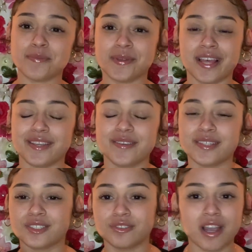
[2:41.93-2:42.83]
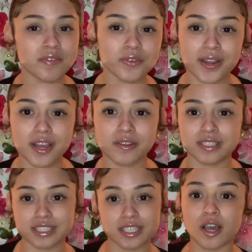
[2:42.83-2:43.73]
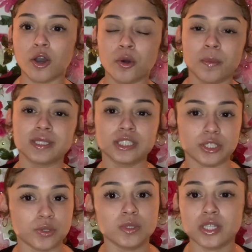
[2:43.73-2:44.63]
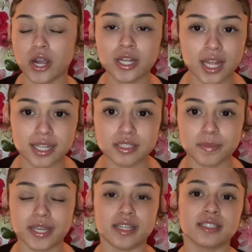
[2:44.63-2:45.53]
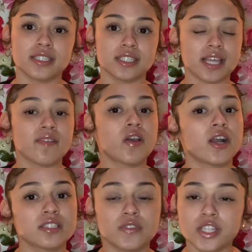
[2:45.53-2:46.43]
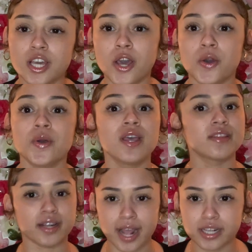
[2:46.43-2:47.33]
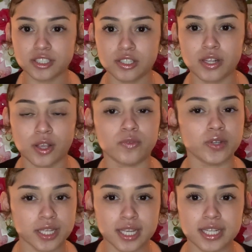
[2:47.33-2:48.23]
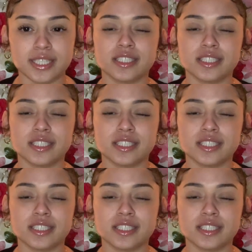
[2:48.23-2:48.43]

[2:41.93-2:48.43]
but like you can drive around and see a whole bunch of used car lots because they just have cars for the go that are actually in like really good condition.